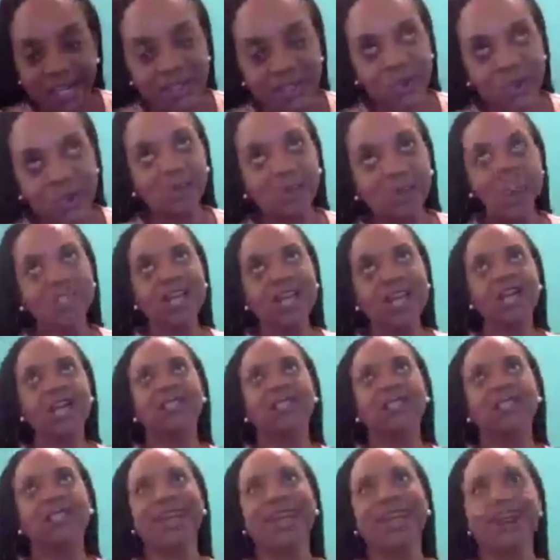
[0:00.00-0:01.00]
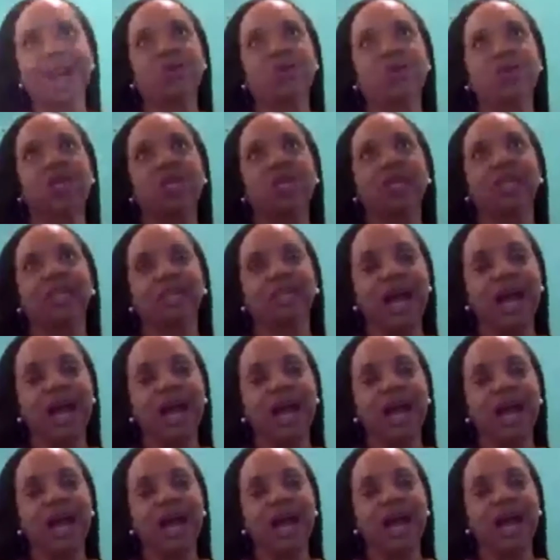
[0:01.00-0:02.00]
80 schools in our
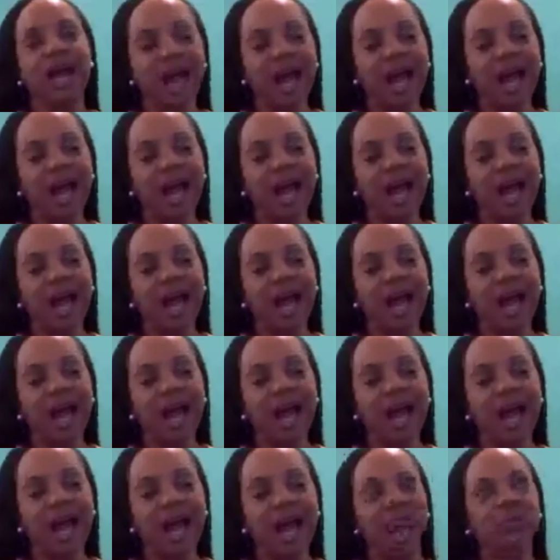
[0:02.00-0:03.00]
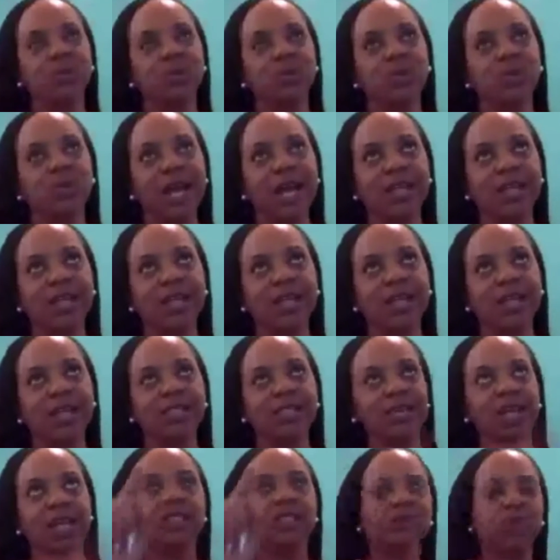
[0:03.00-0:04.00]
county. The I Can Fly School
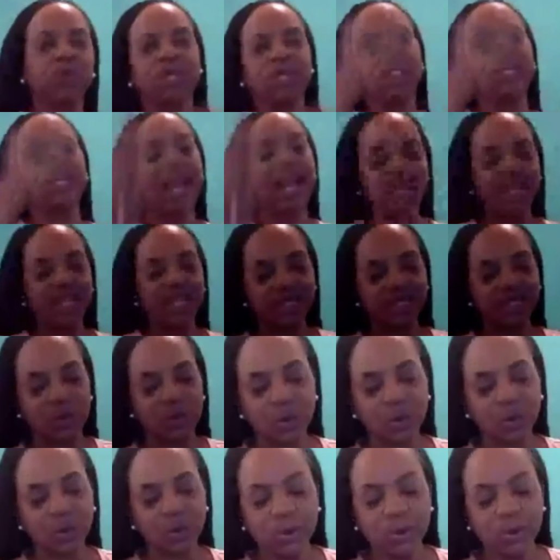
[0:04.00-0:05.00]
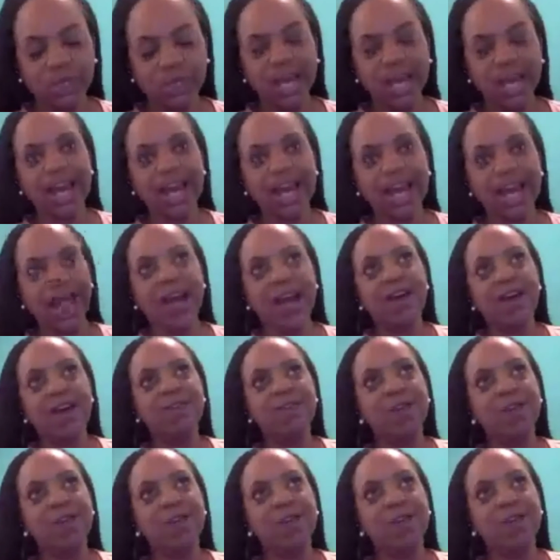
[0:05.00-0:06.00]
has yeah is within 80 schools.
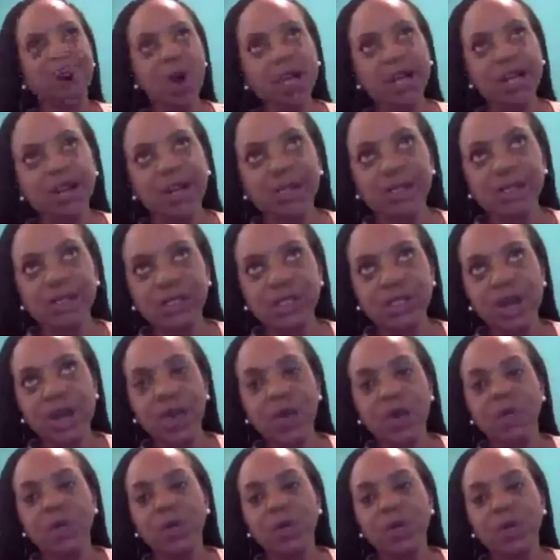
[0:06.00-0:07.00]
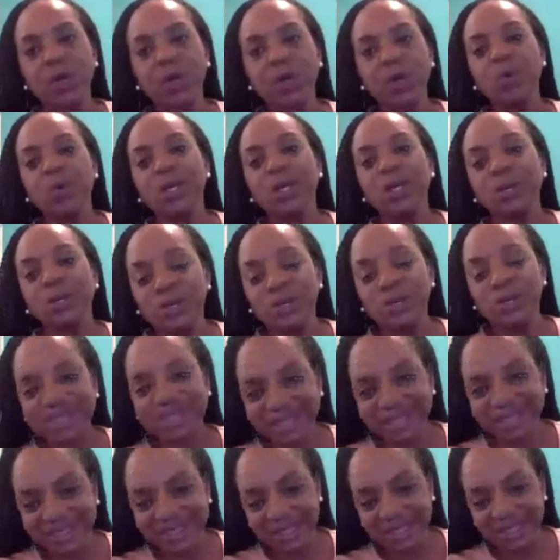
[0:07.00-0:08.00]
Four years ago, we were
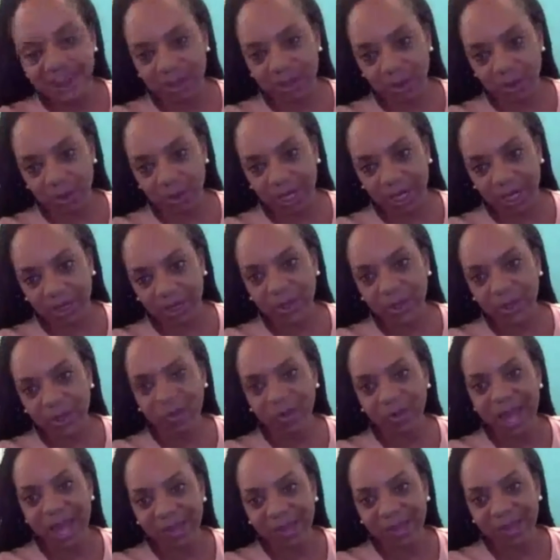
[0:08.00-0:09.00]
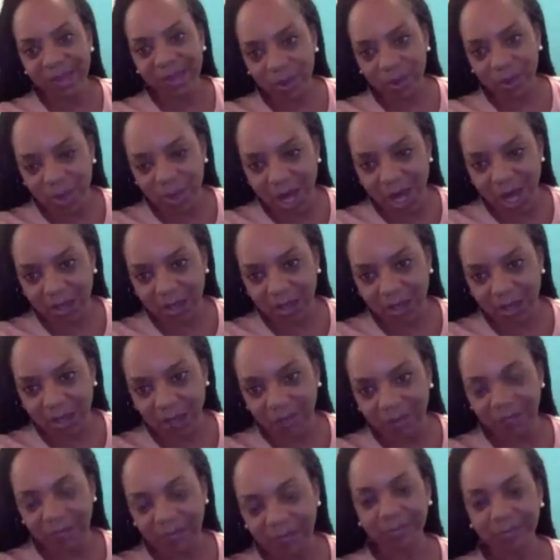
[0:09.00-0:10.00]
number 63. We were at the
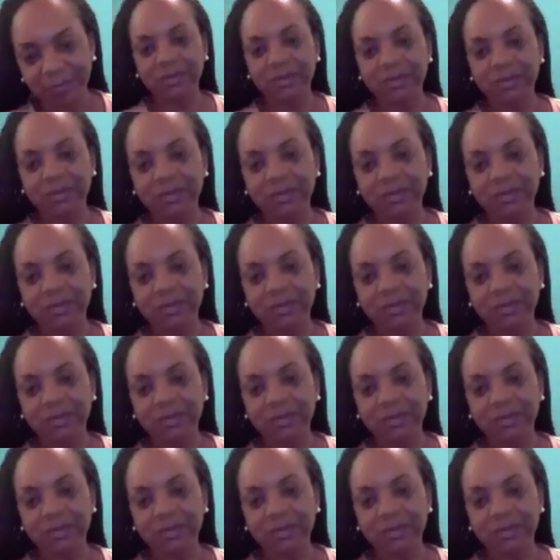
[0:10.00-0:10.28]
bottom.